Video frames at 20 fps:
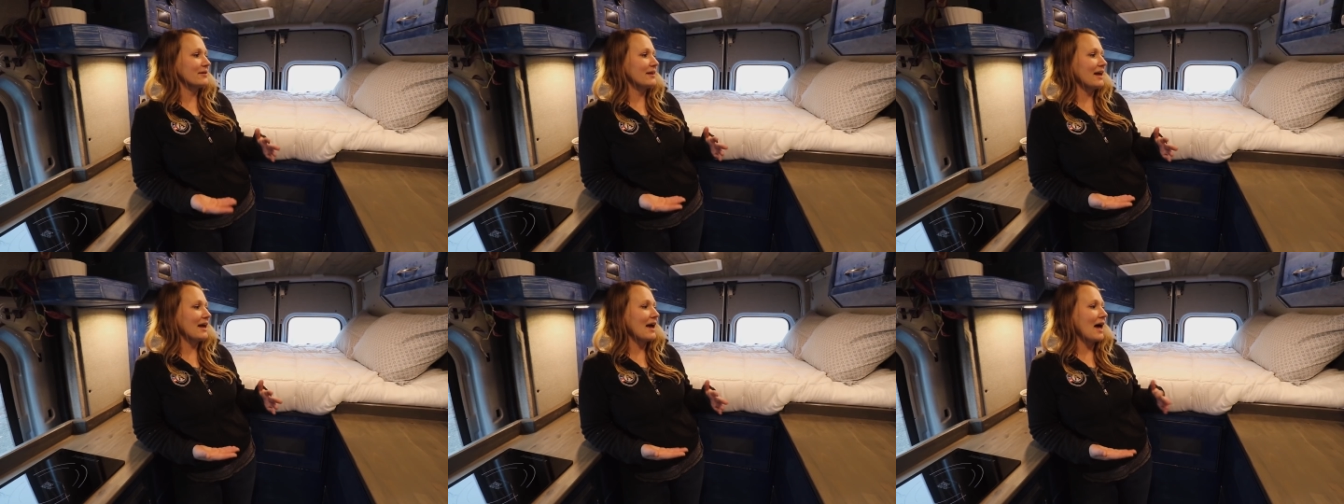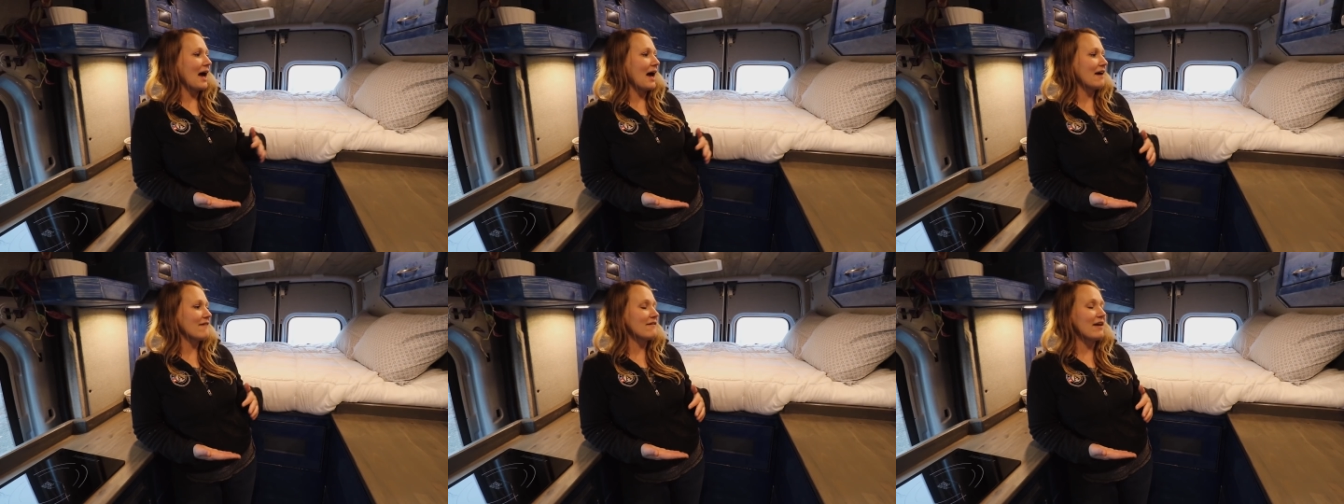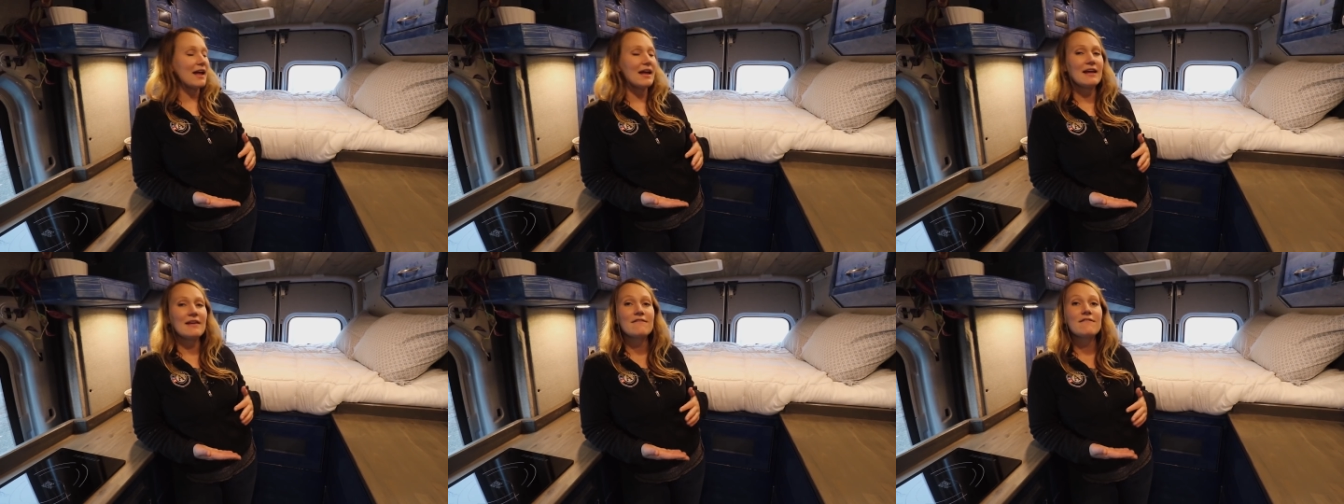they have
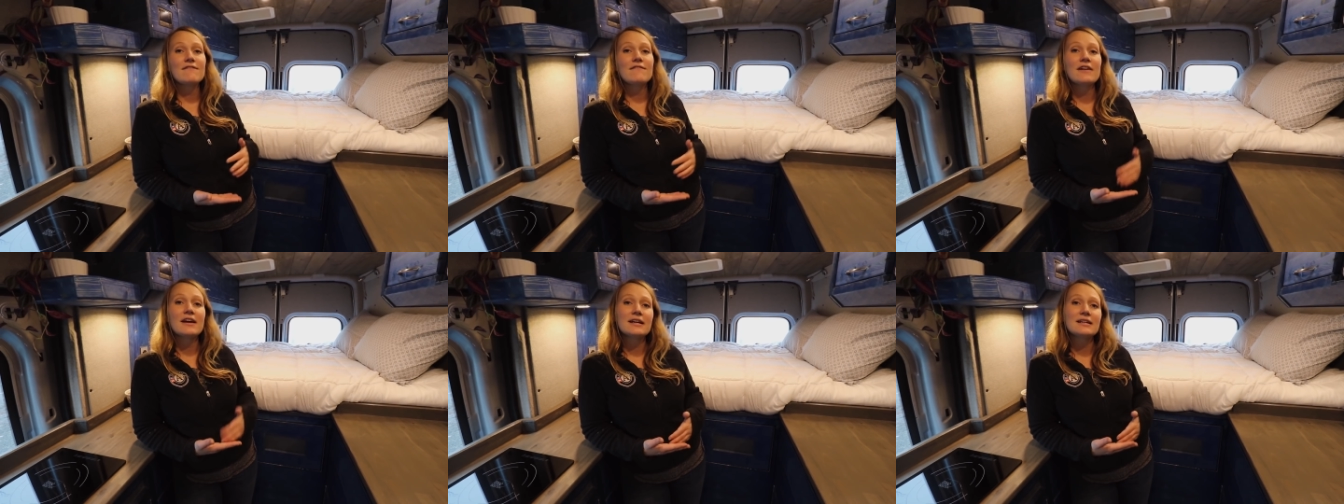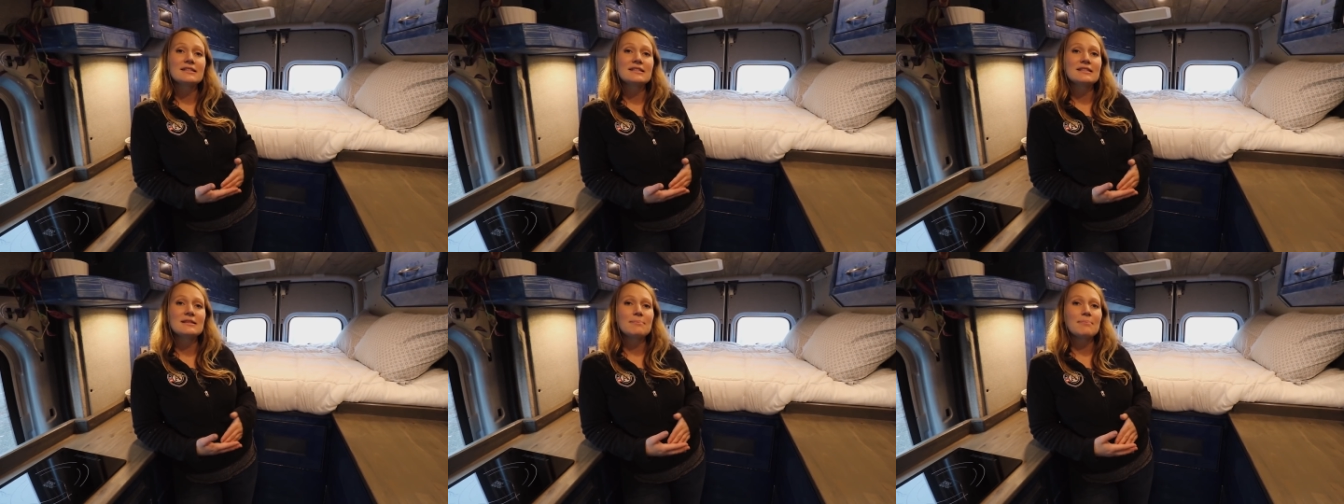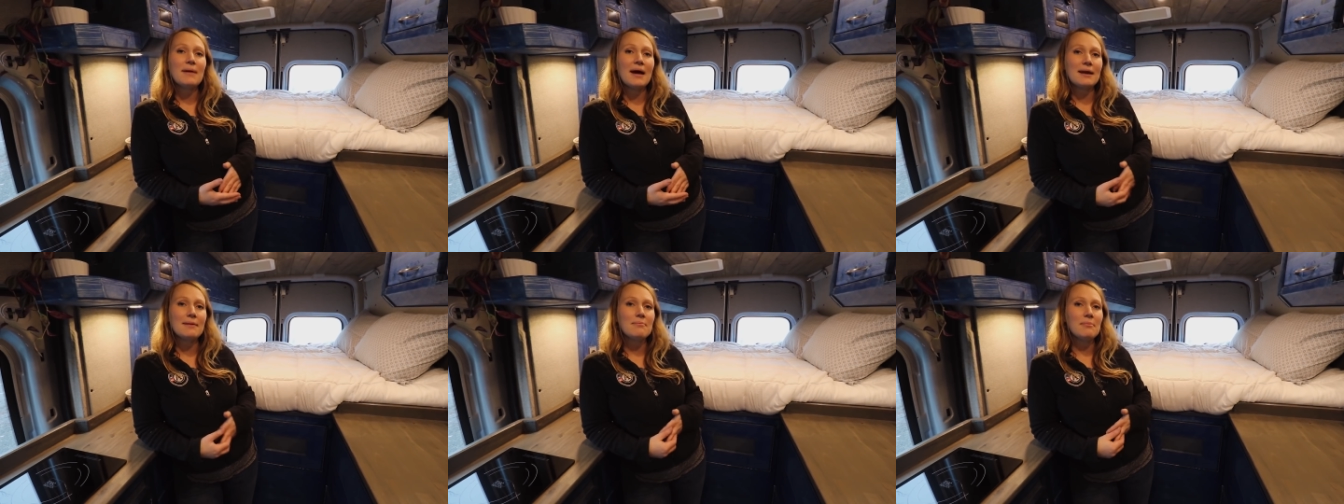a fixed
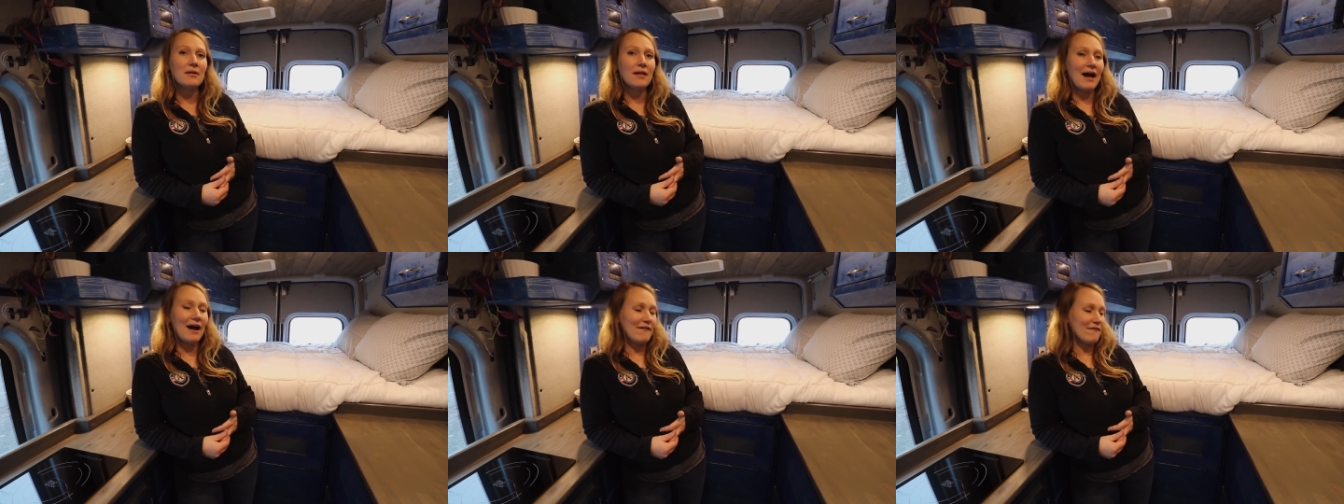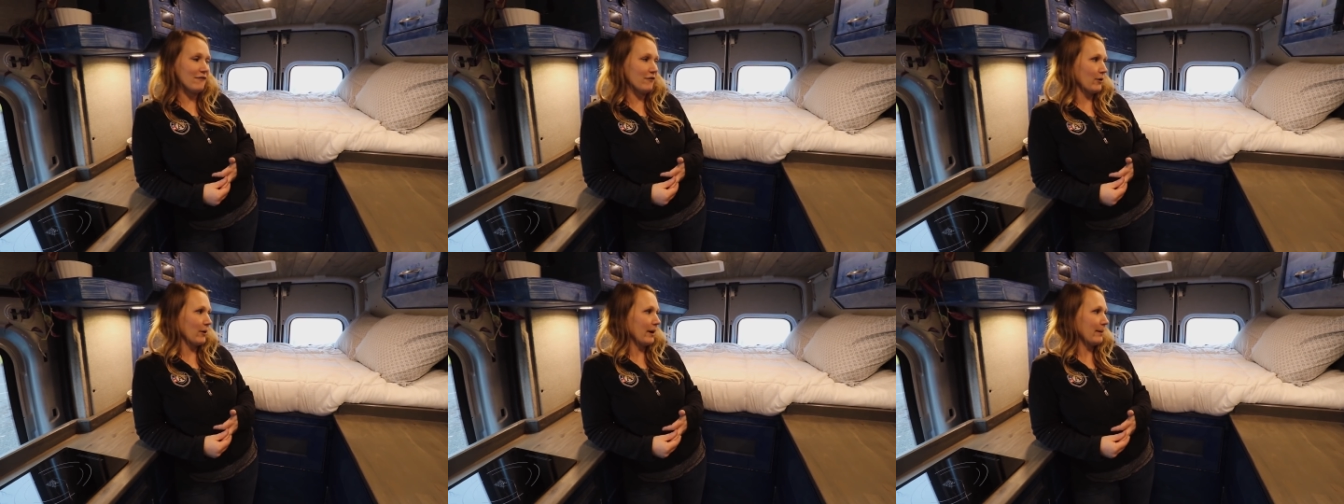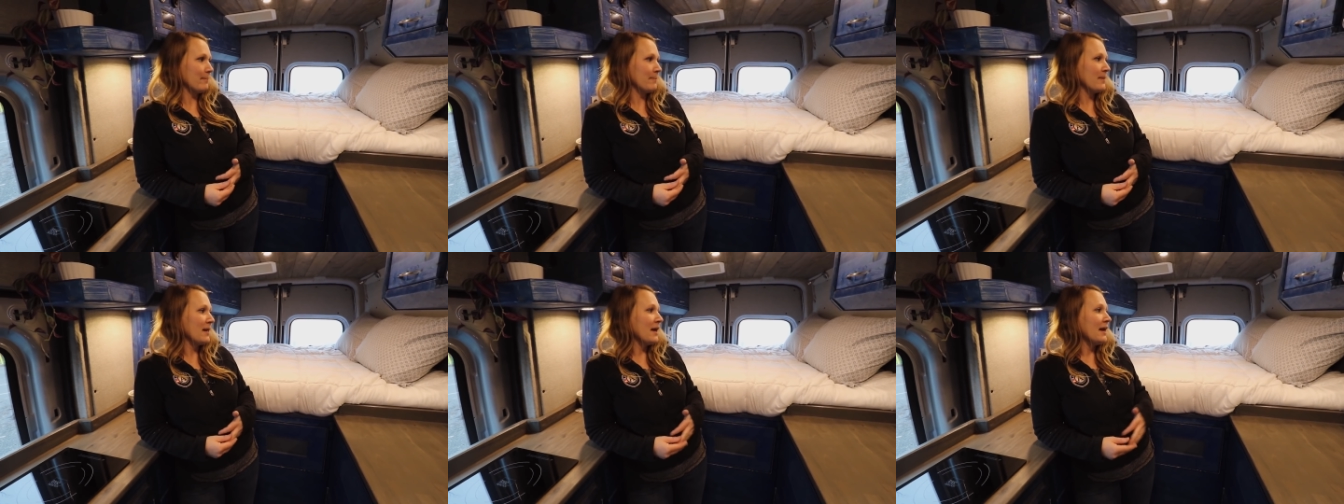bed platform,